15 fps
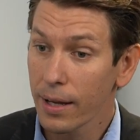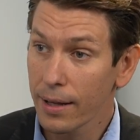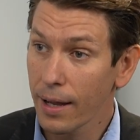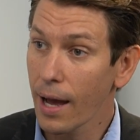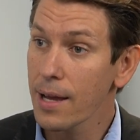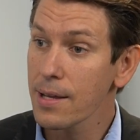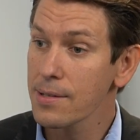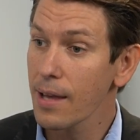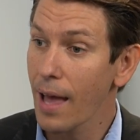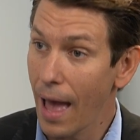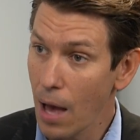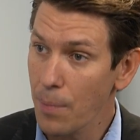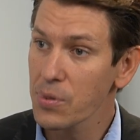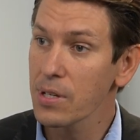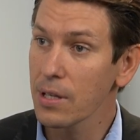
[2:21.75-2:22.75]
nice
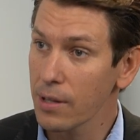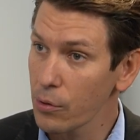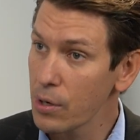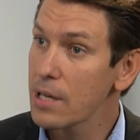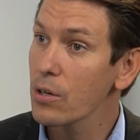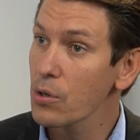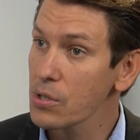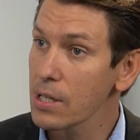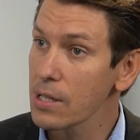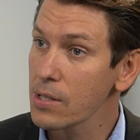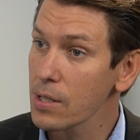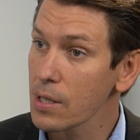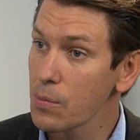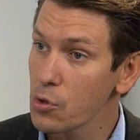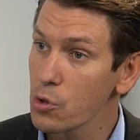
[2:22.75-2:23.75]
apps in their
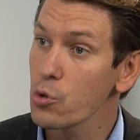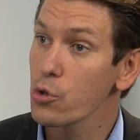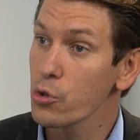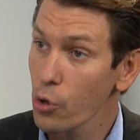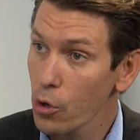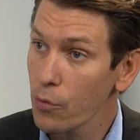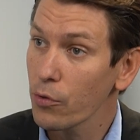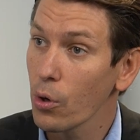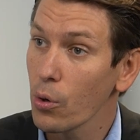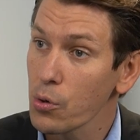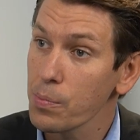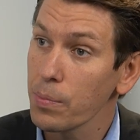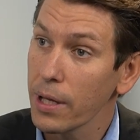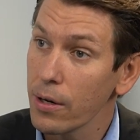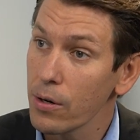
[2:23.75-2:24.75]
ecosystems to serve those
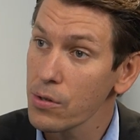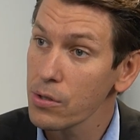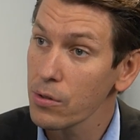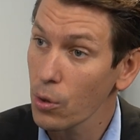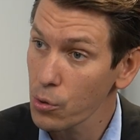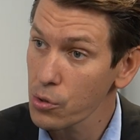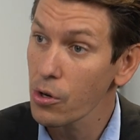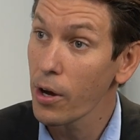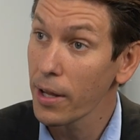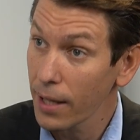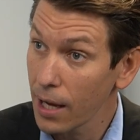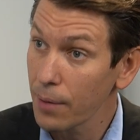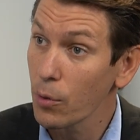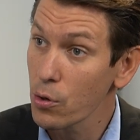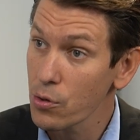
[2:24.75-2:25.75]
players, those
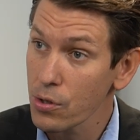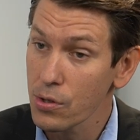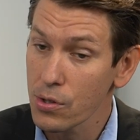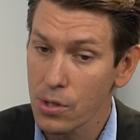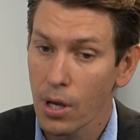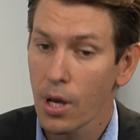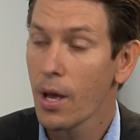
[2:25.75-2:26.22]
online merchants.